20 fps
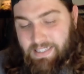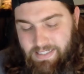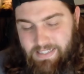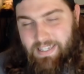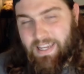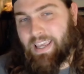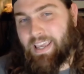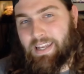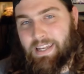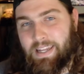
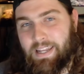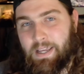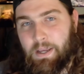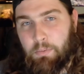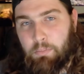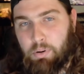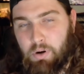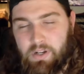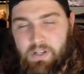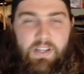did
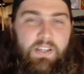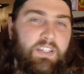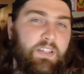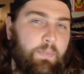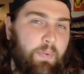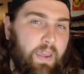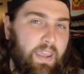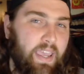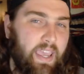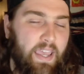
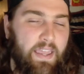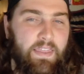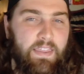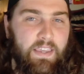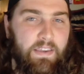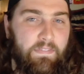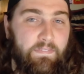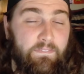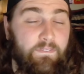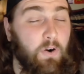participate in
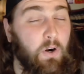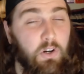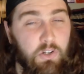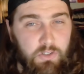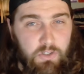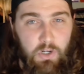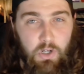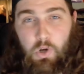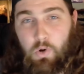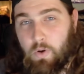the
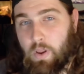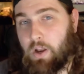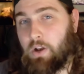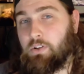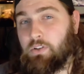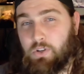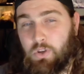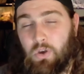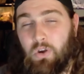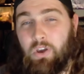first Creators
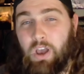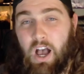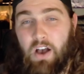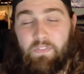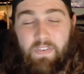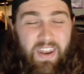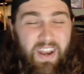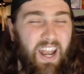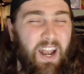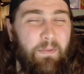Cookoff
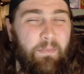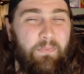and ended up